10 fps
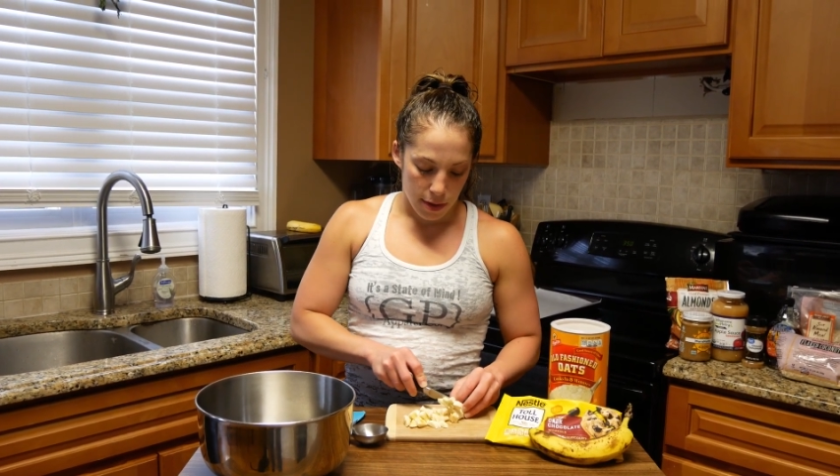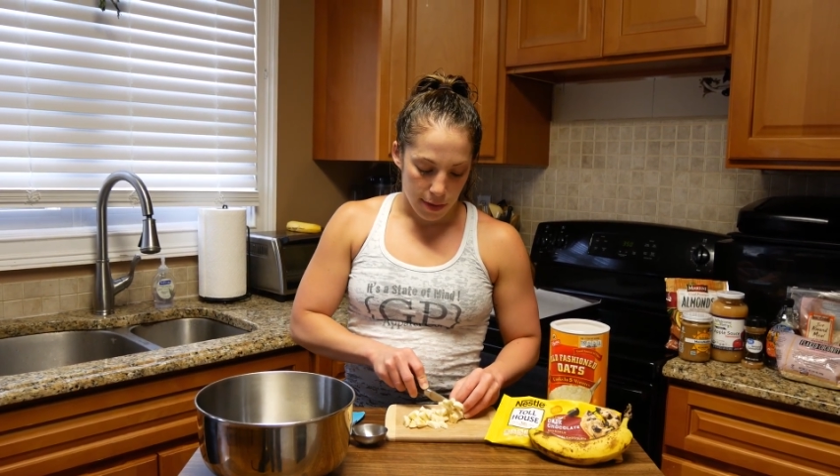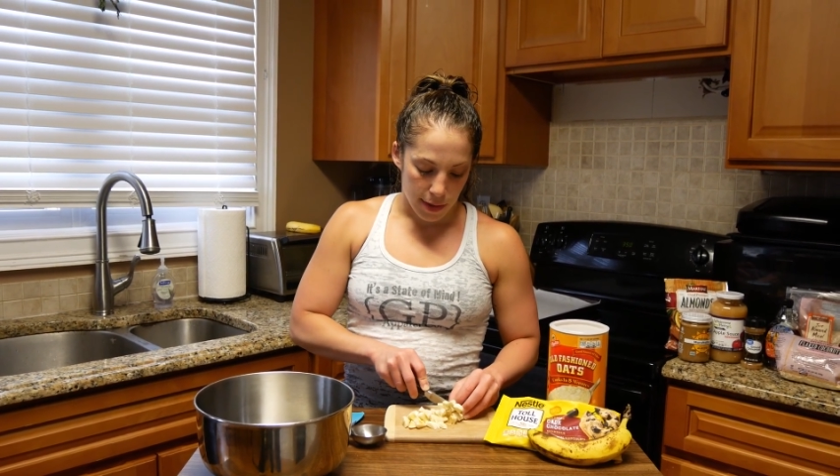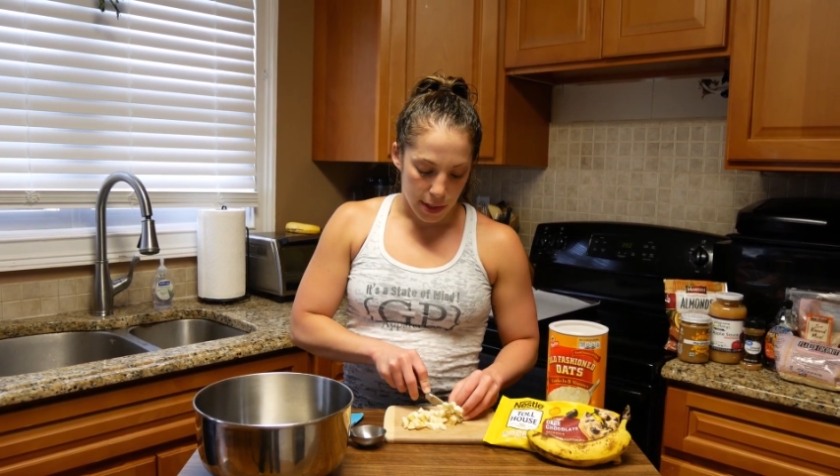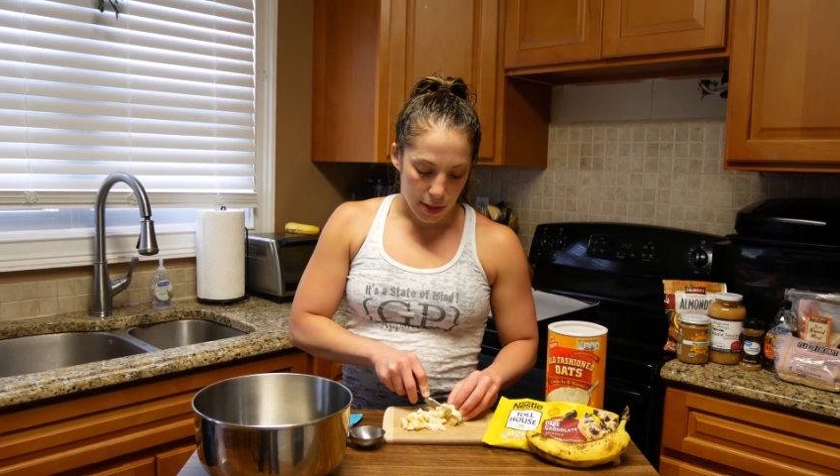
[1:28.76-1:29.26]

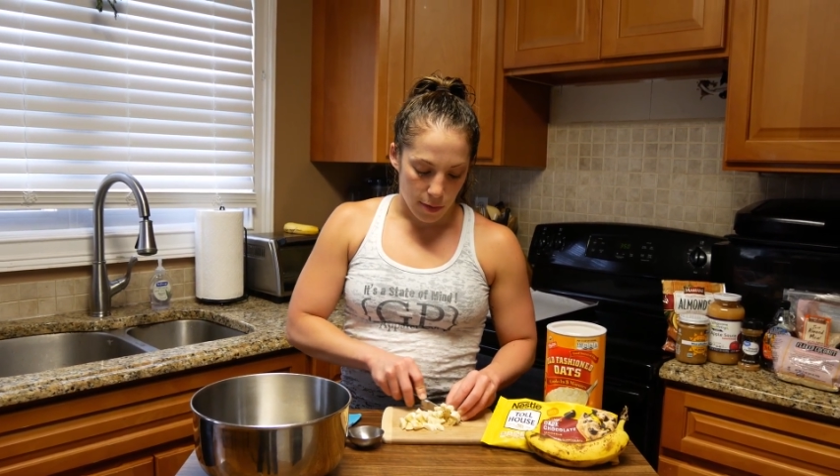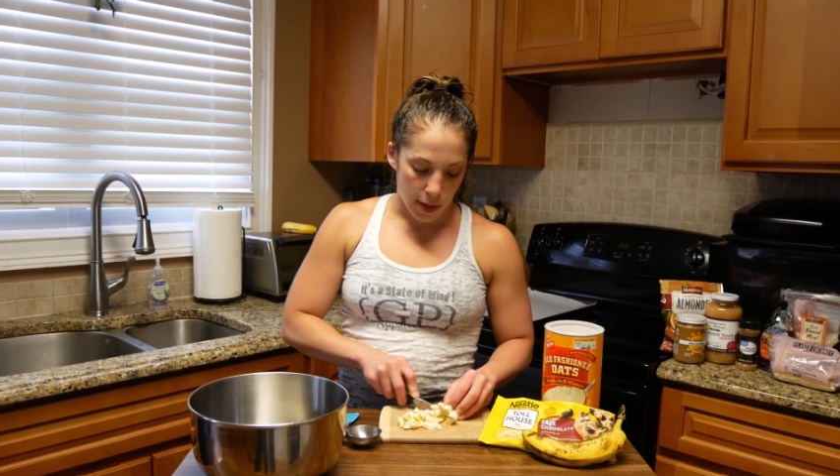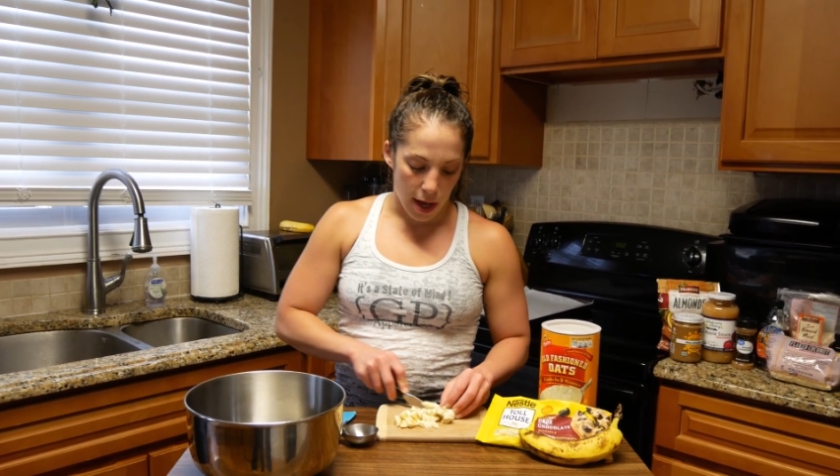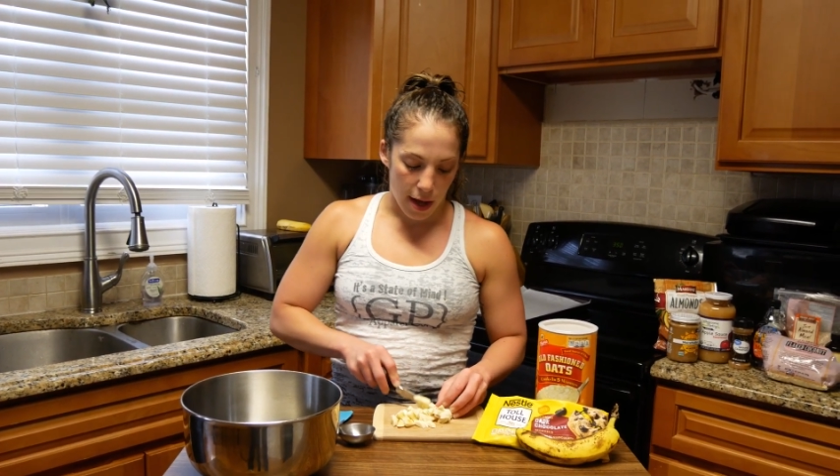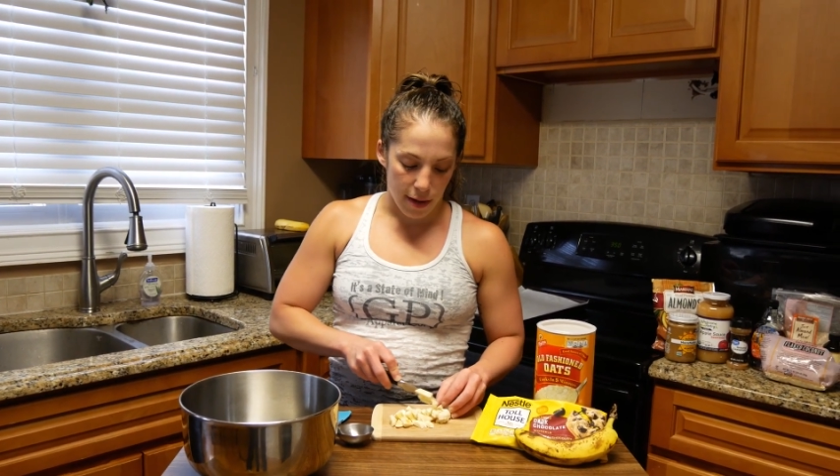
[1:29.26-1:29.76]
Alright, so
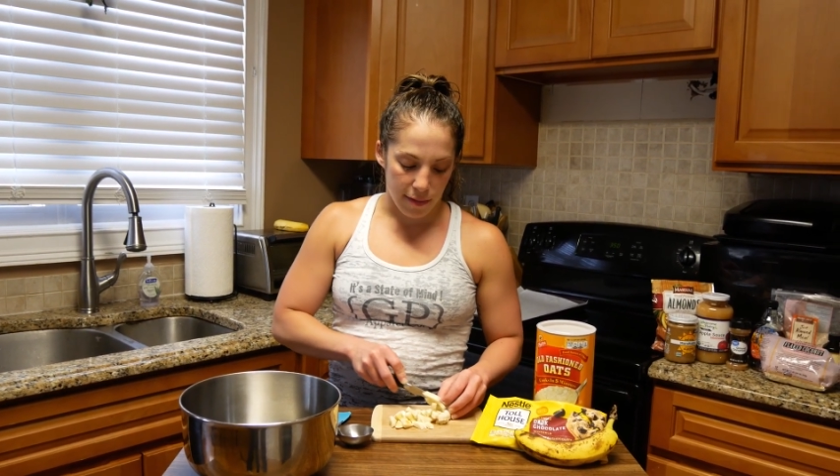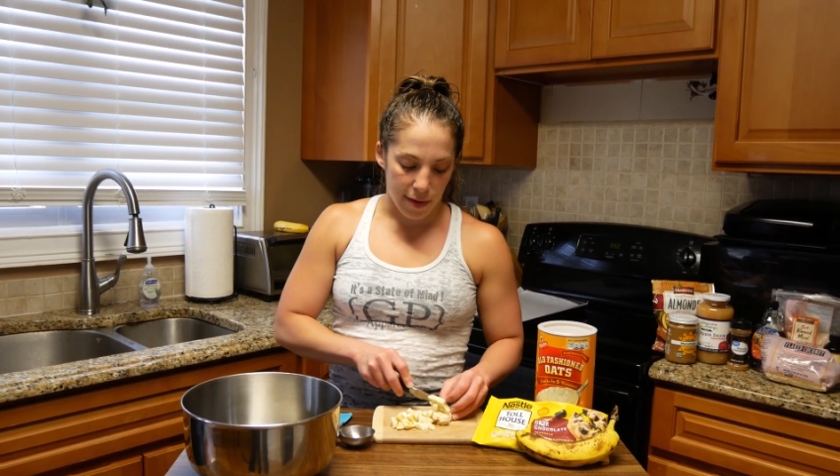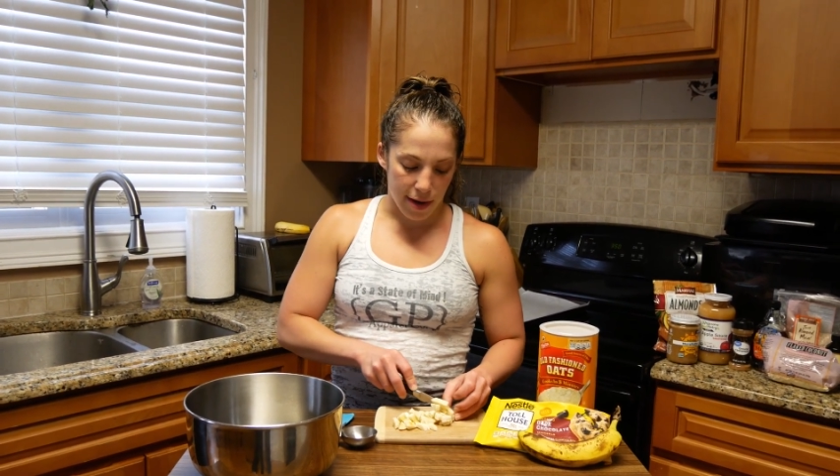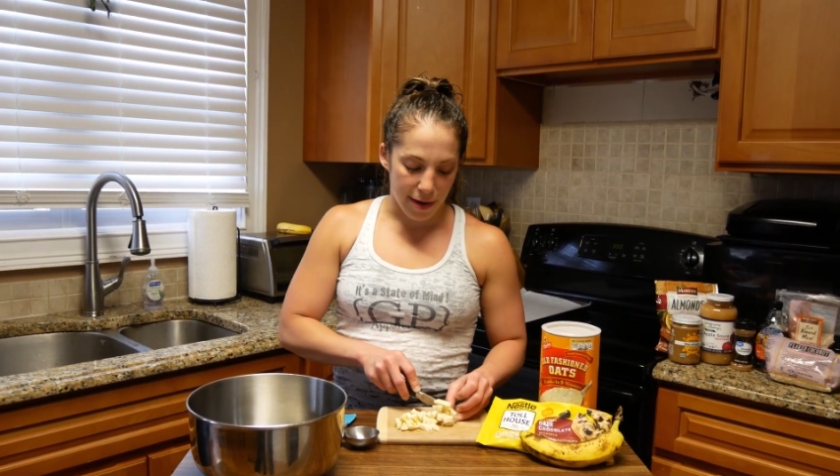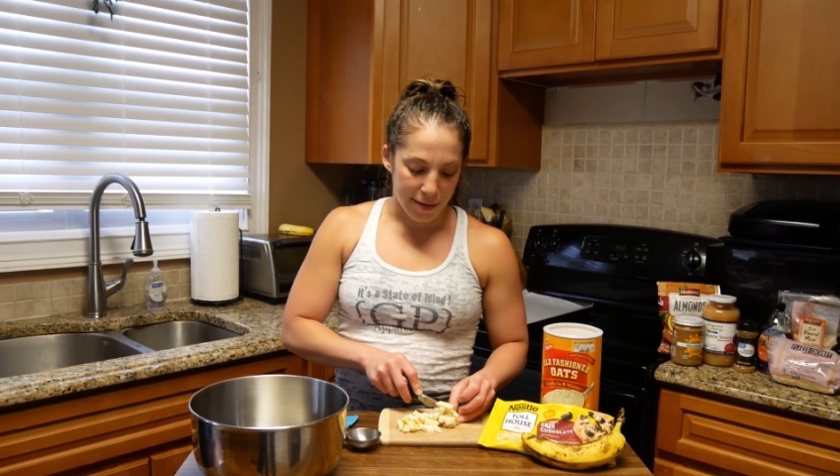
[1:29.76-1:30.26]
we have
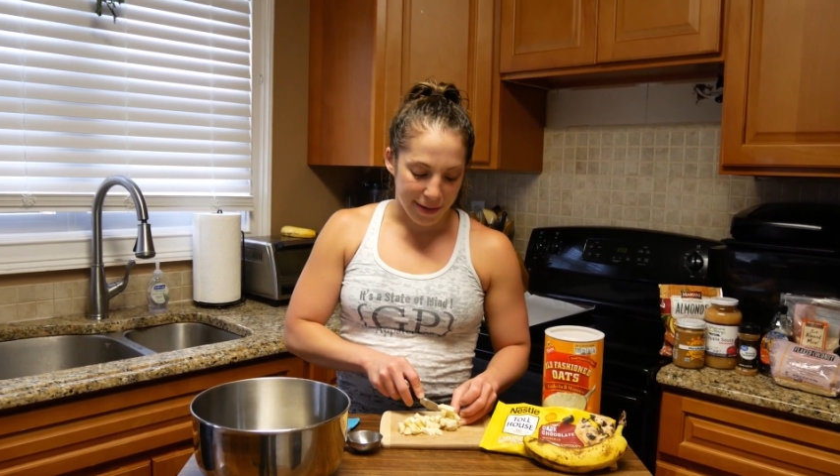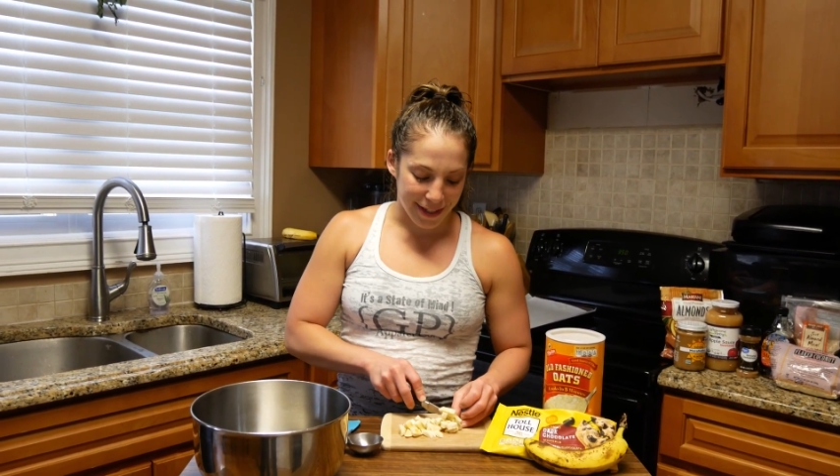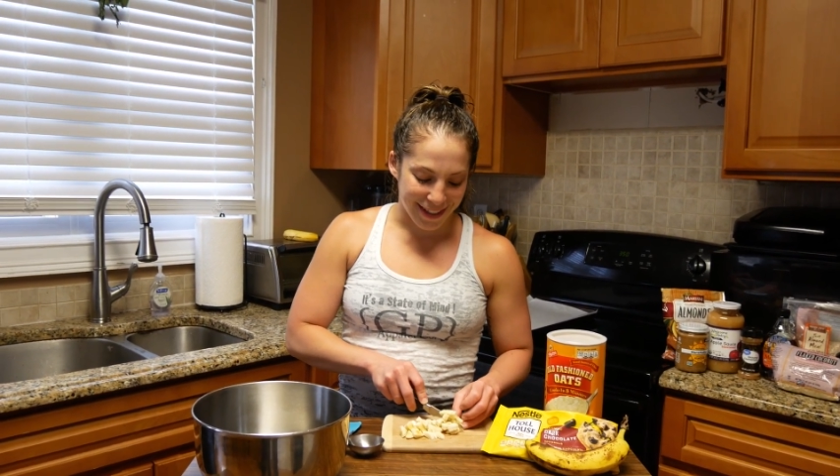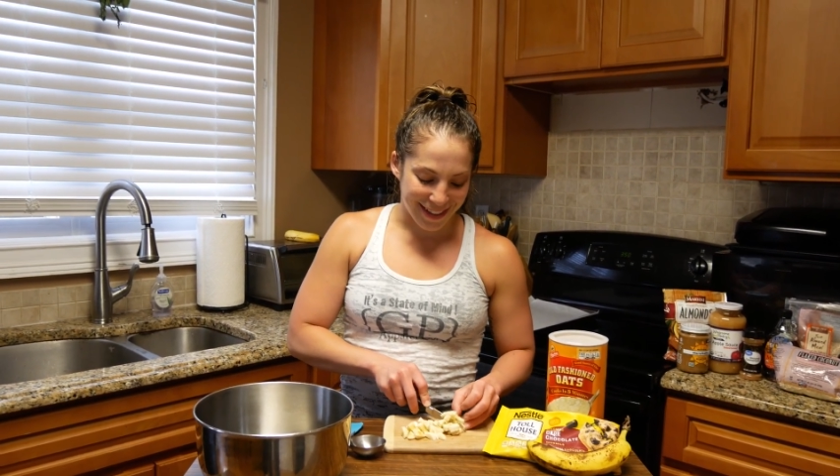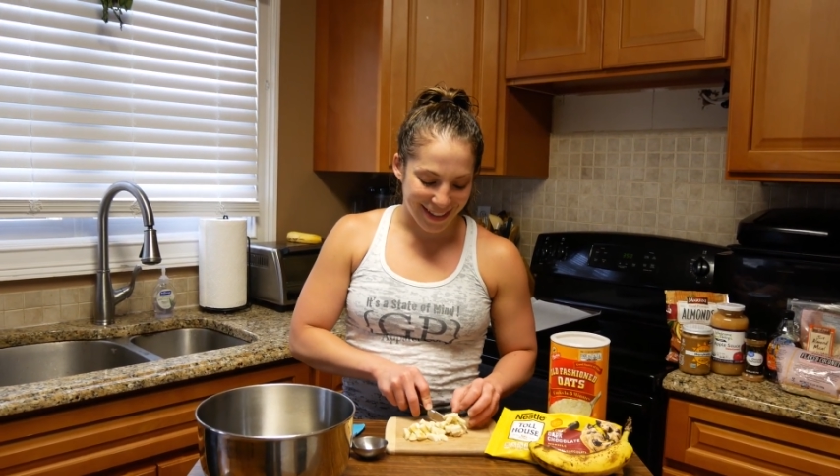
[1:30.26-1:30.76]

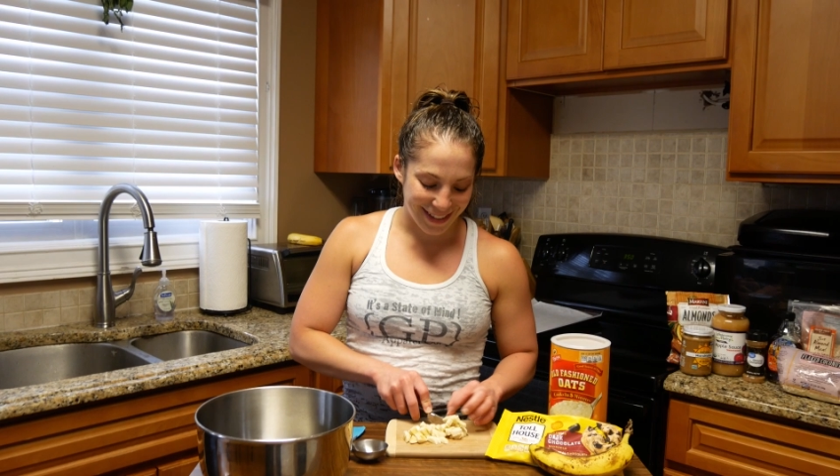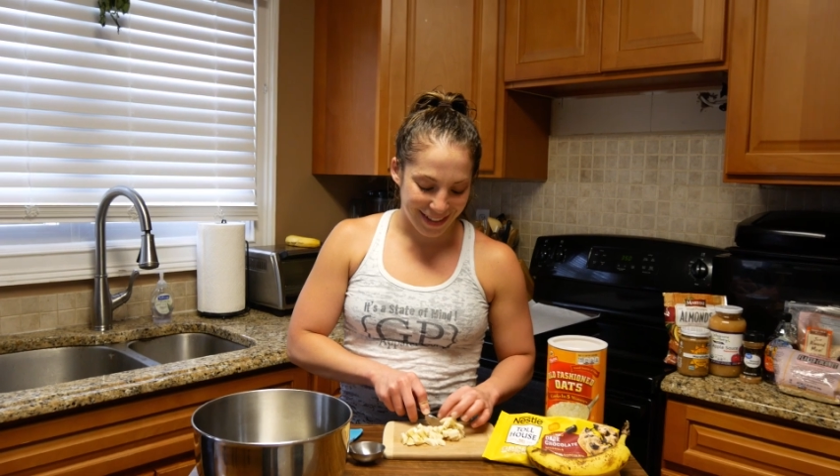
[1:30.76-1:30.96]
our